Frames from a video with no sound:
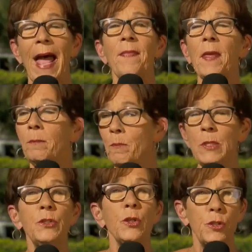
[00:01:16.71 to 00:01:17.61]
and that
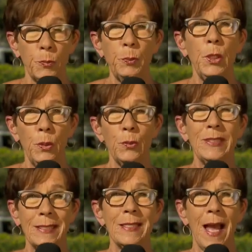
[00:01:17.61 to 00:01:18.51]
Mr. Depew
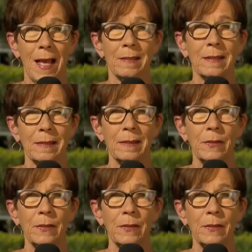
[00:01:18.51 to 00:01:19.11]
did not.